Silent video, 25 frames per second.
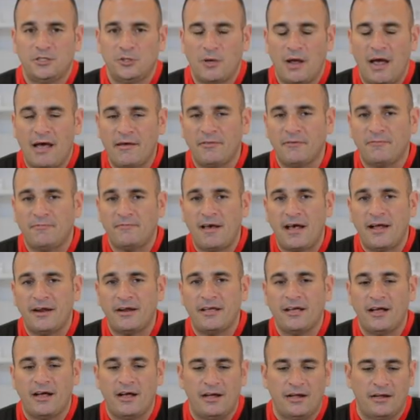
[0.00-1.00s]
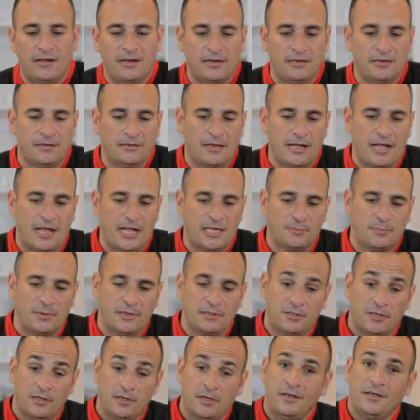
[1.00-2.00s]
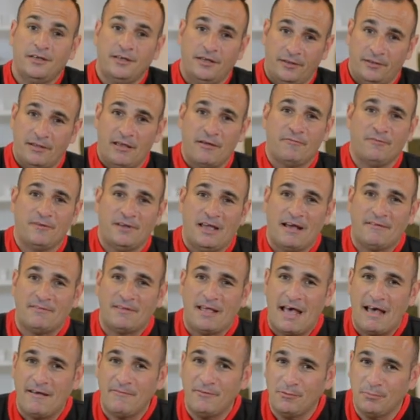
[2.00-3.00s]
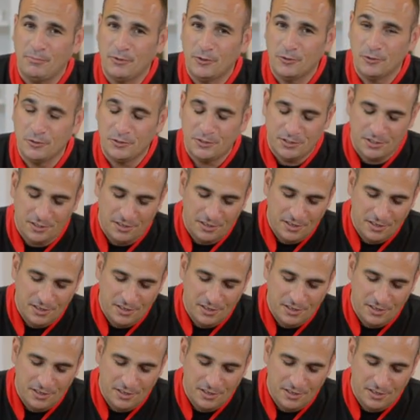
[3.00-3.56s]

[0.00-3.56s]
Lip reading: you have the fatty aspect. You definitely have to have your booze.